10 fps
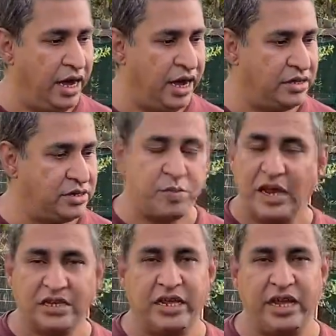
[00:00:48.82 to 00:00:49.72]

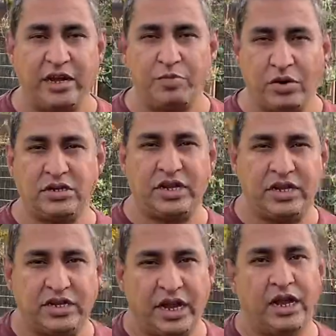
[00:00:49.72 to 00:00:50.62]
Surprisingly, I
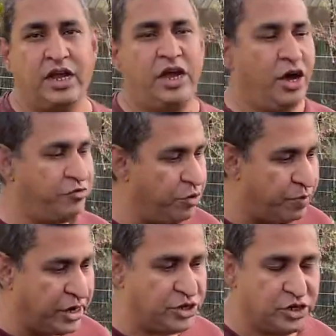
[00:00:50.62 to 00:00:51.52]
posted a few
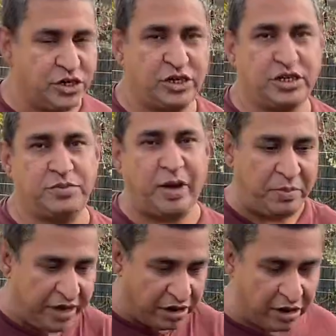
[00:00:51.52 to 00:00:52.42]
pictures by
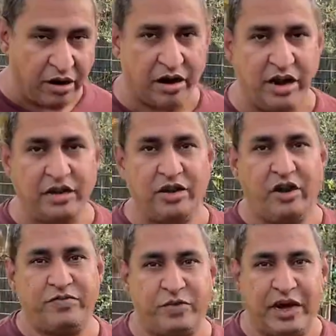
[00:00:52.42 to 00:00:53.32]
making a garland
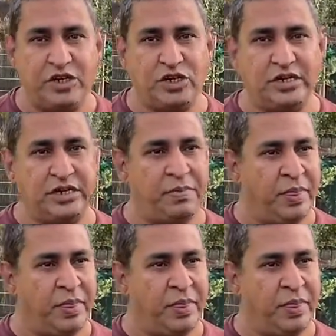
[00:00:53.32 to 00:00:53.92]
of the radishes,